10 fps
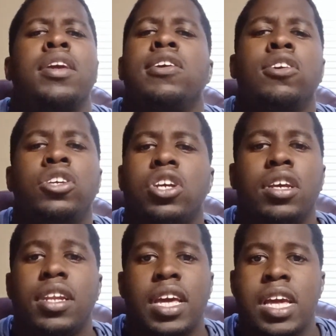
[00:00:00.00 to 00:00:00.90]
you
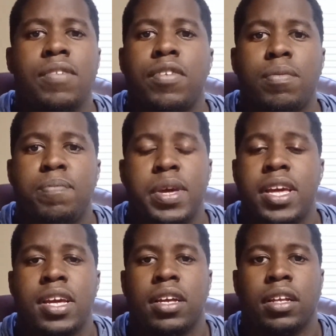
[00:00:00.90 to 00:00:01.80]
shouldn't even
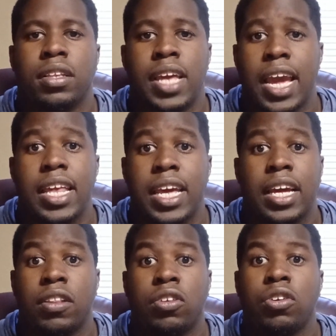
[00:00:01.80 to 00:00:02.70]
be dating
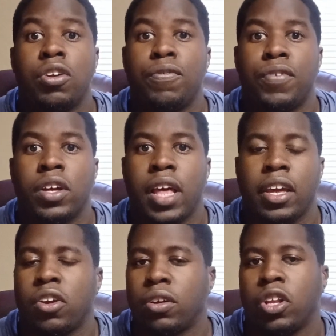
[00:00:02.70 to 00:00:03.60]
until you feel like
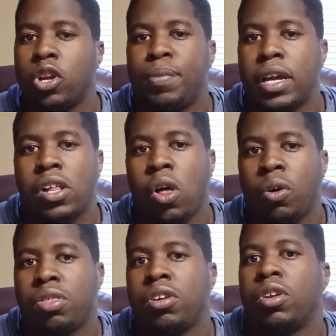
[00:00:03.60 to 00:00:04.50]
you're a little bit
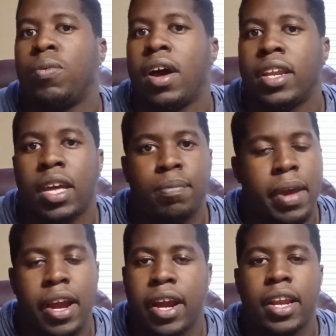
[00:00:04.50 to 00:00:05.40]
closer to wanting to get
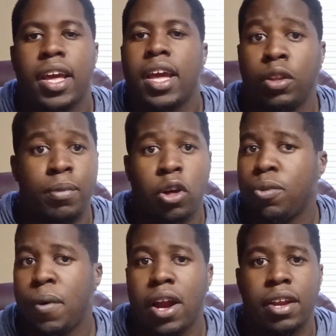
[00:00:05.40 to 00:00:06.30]
married. For the most
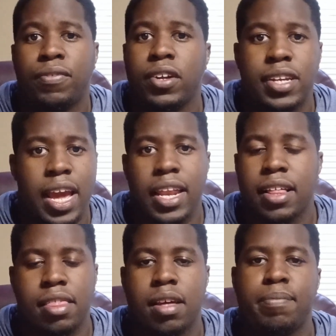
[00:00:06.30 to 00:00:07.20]
part, if you're dating
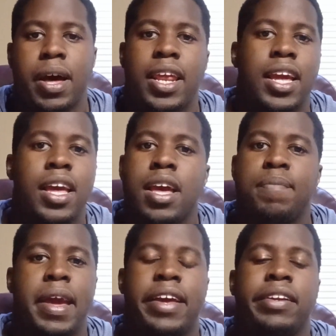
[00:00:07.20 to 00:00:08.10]
somebody,
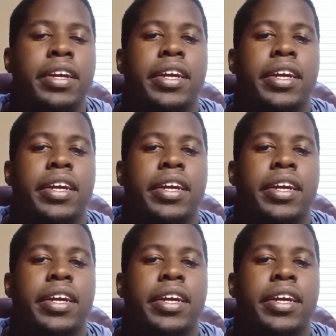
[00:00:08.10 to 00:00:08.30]
man,